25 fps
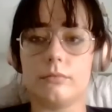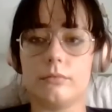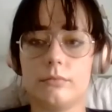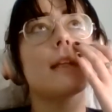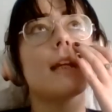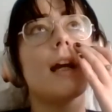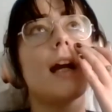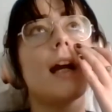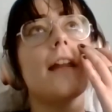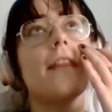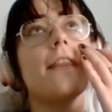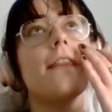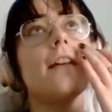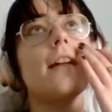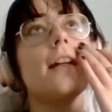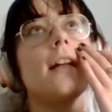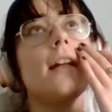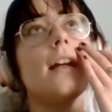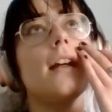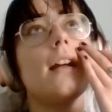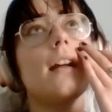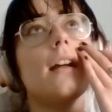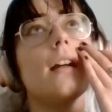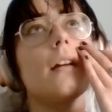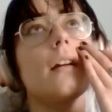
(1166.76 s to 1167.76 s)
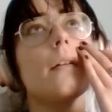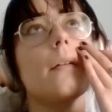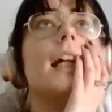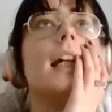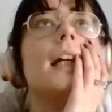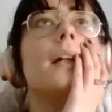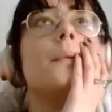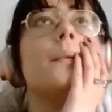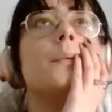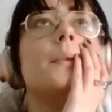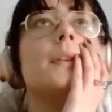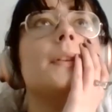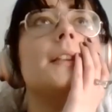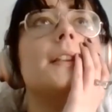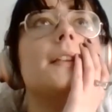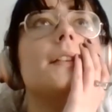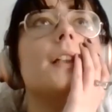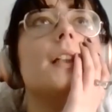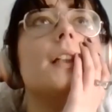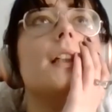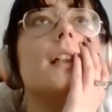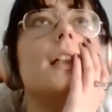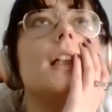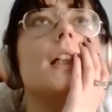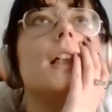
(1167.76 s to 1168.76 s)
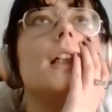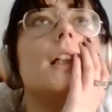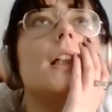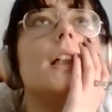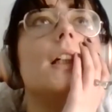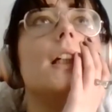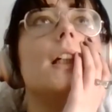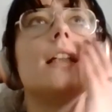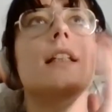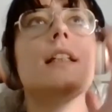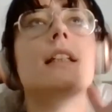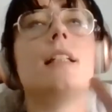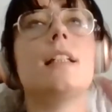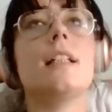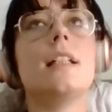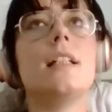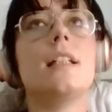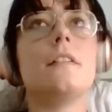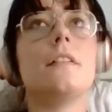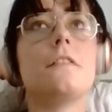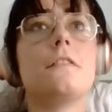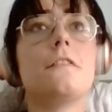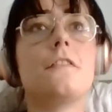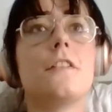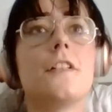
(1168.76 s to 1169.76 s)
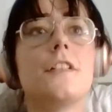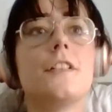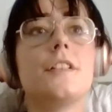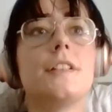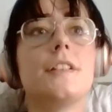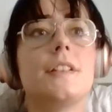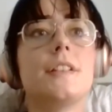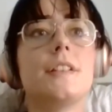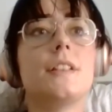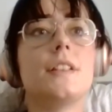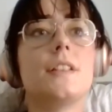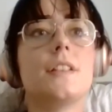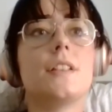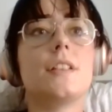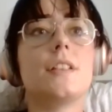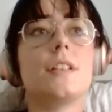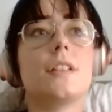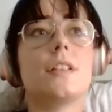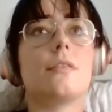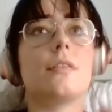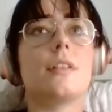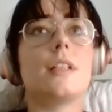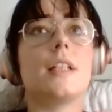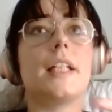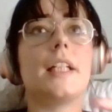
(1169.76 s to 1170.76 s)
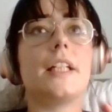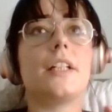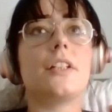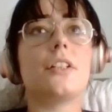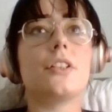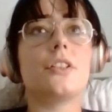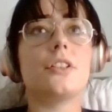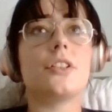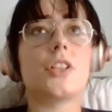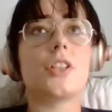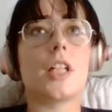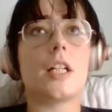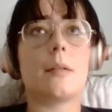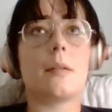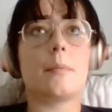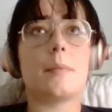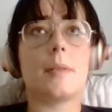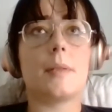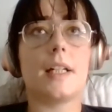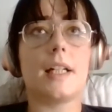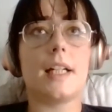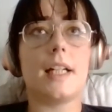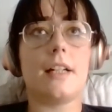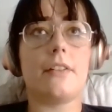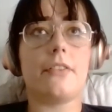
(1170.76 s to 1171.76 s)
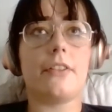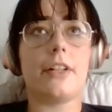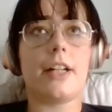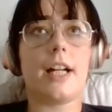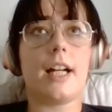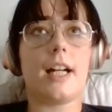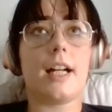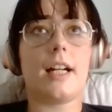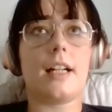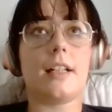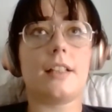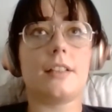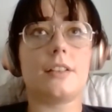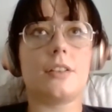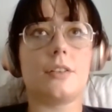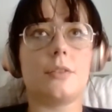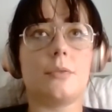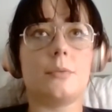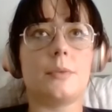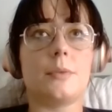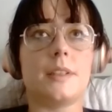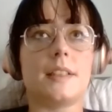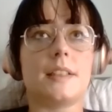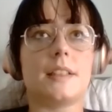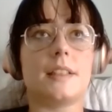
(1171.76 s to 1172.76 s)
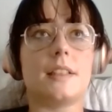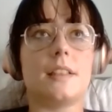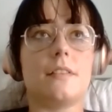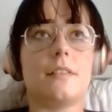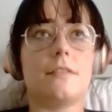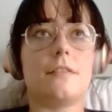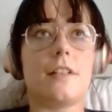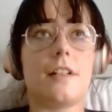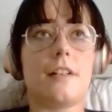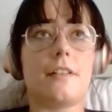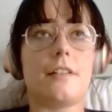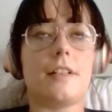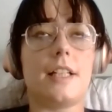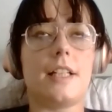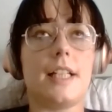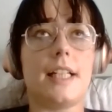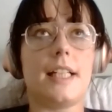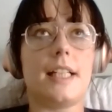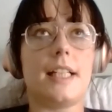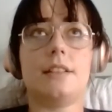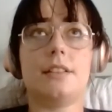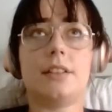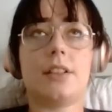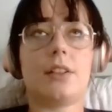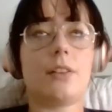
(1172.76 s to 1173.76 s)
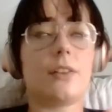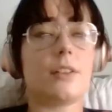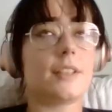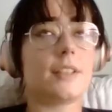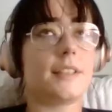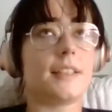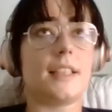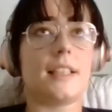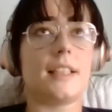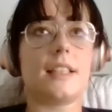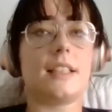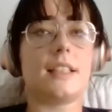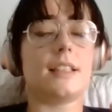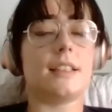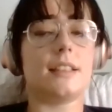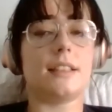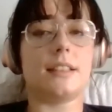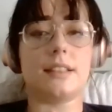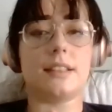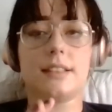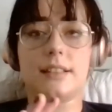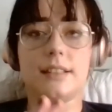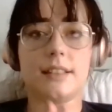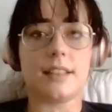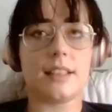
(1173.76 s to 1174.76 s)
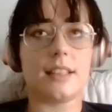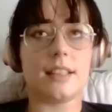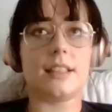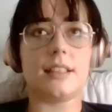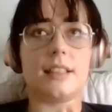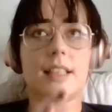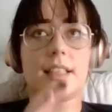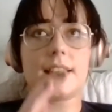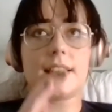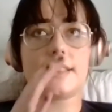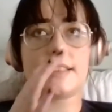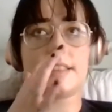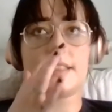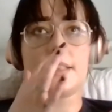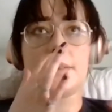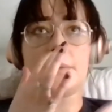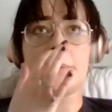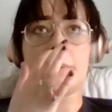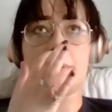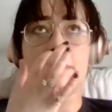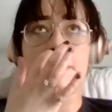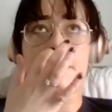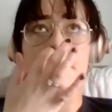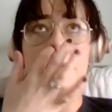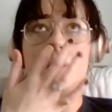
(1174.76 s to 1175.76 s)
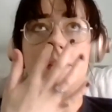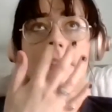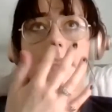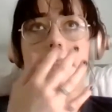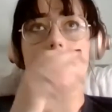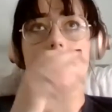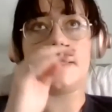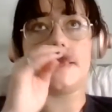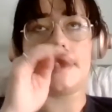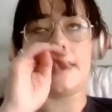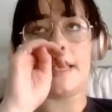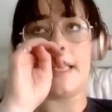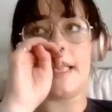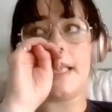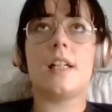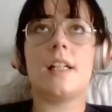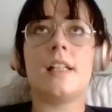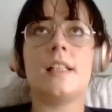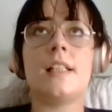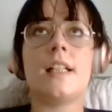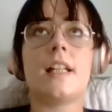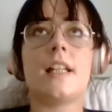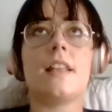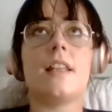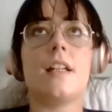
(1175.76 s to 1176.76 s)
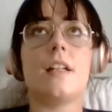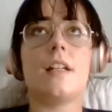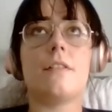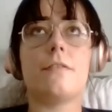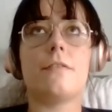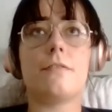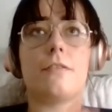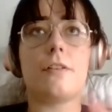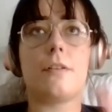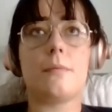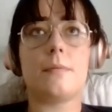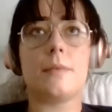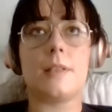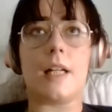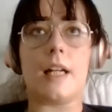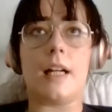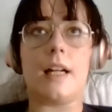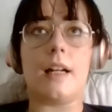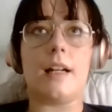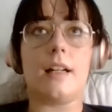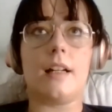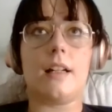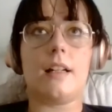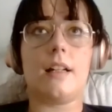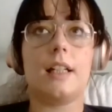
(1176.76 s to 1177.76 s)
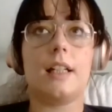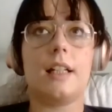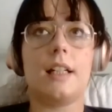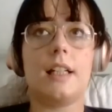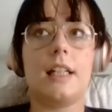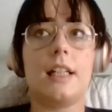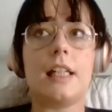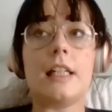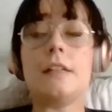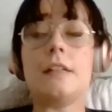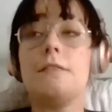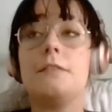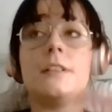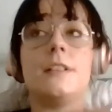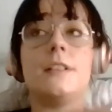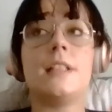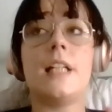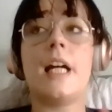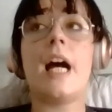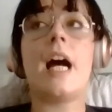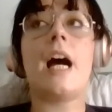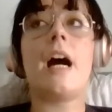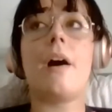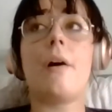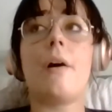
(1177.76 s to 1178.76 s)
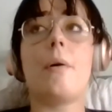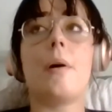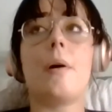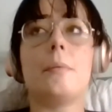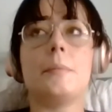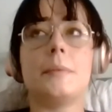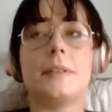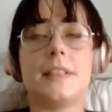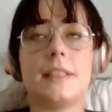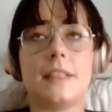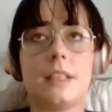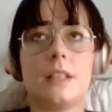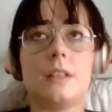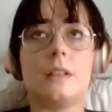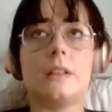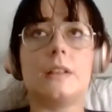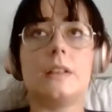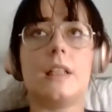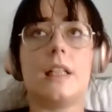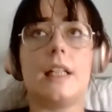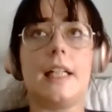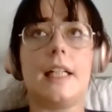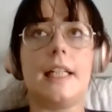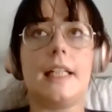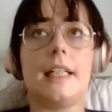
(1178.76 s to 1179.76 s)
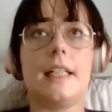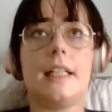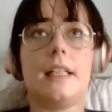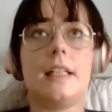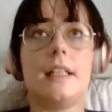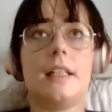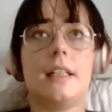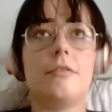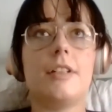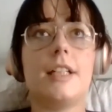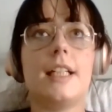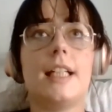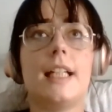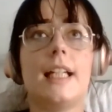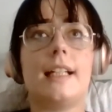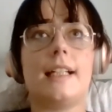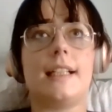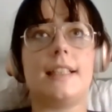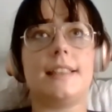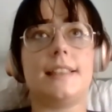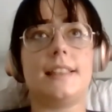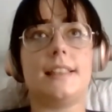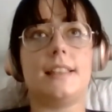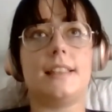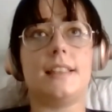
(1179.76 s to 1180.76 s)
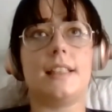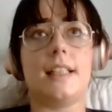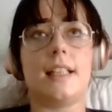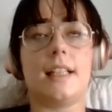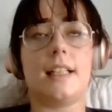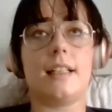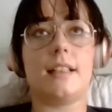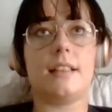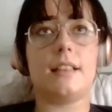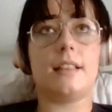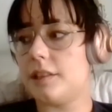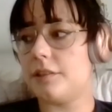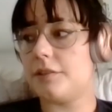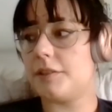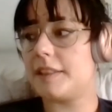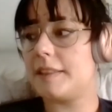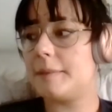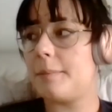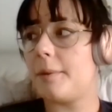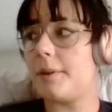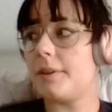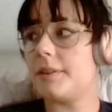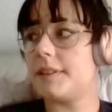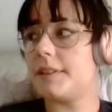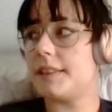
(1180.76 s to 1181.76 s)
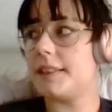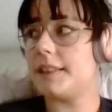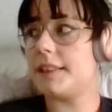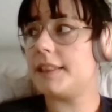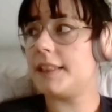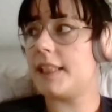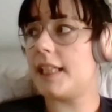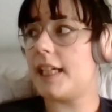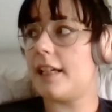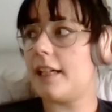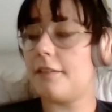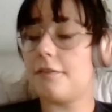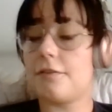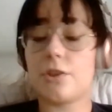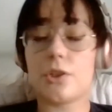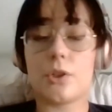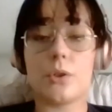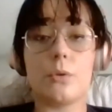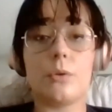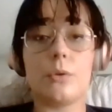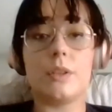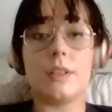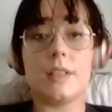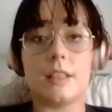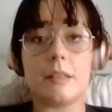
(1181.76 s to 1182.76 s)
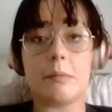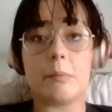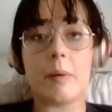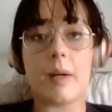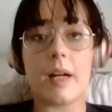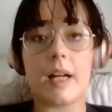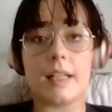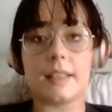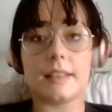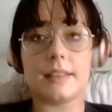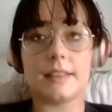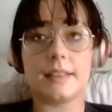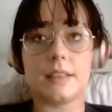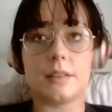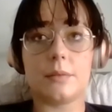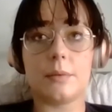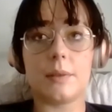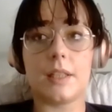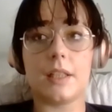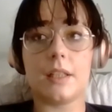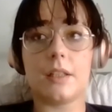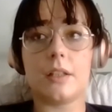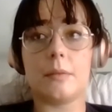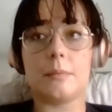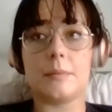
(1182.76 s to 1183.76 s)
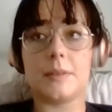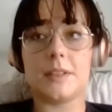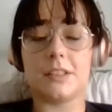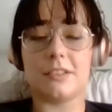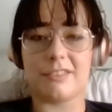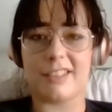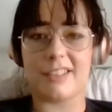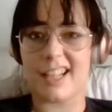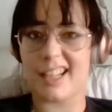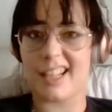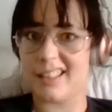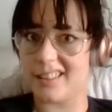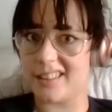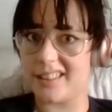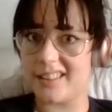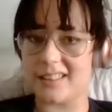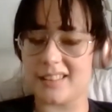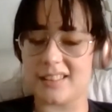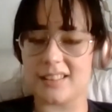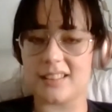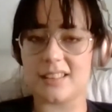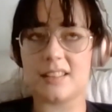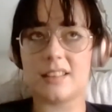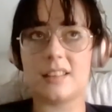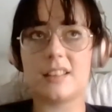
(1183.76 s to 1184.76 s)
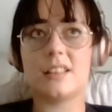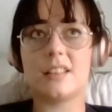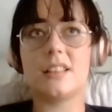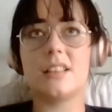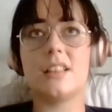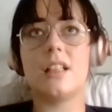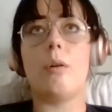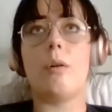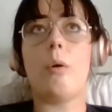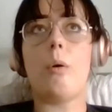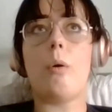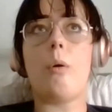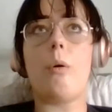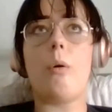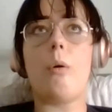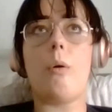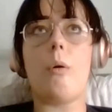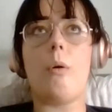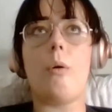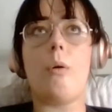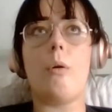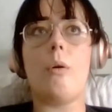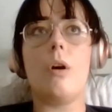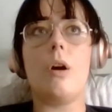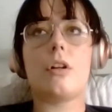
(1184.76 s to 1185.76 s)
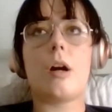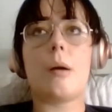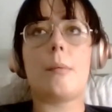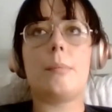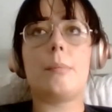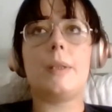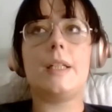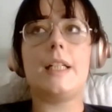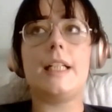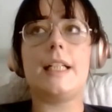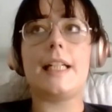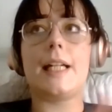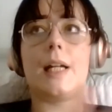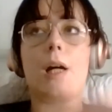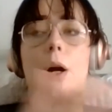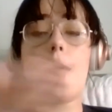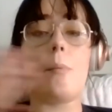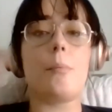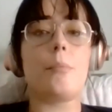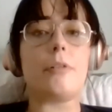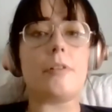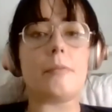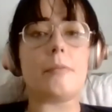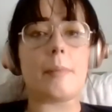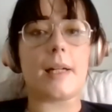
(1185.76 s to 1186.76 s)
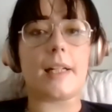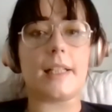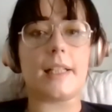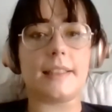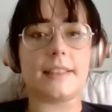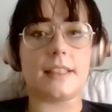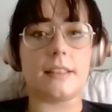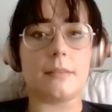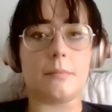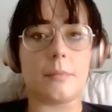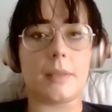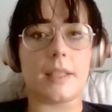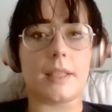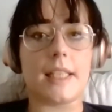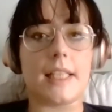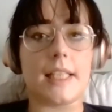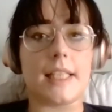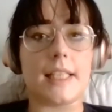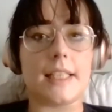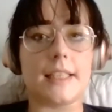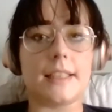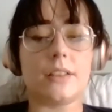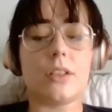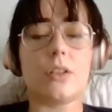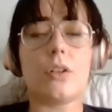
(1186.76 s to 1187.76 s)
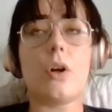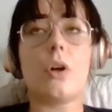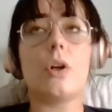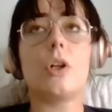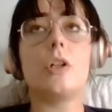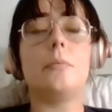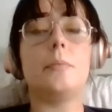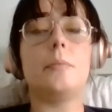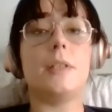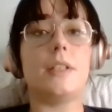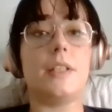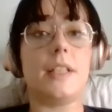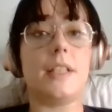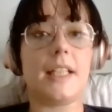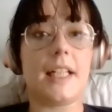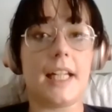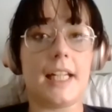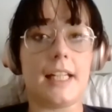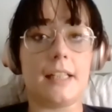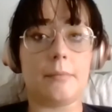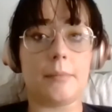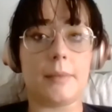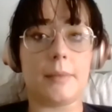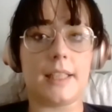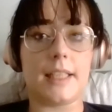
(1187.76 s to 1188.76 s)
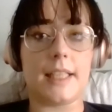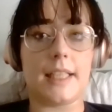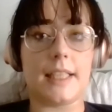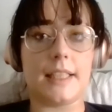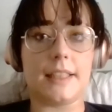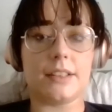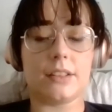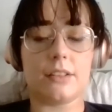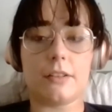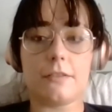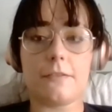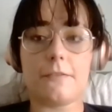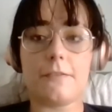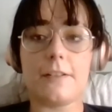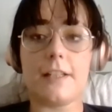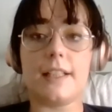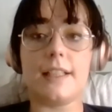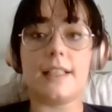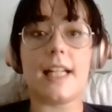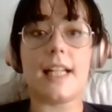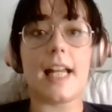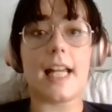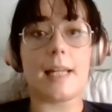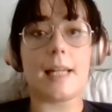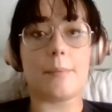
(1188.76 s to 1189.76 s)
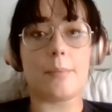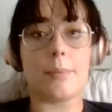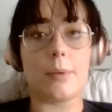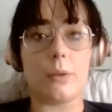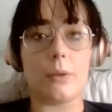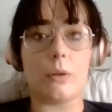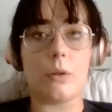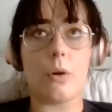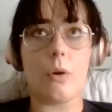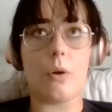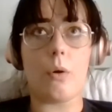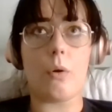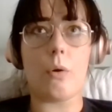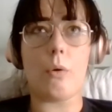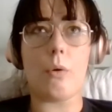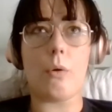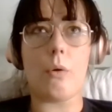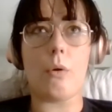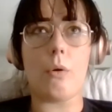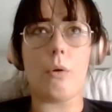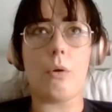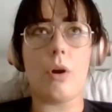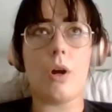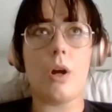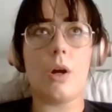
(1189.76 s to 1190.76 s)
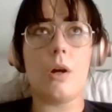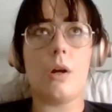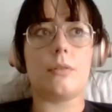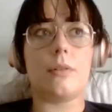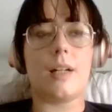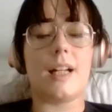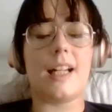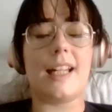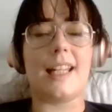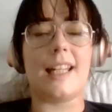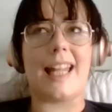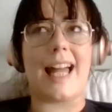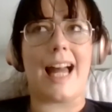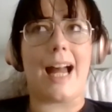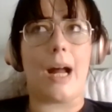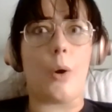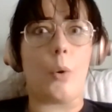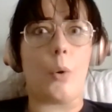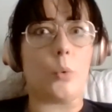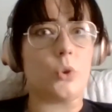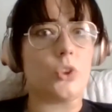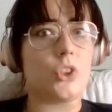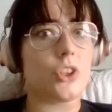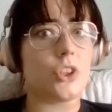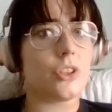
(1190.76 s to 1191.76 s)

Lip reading: I think it was the first relationship that I ever had was a very toxic and nasty one, honestly. And I think from that, even now, I'm still like realizing that the responses that I've shown in the past when it comes to recklessness or completely compromising my needs or not communicating my needs or not feeling able or allowed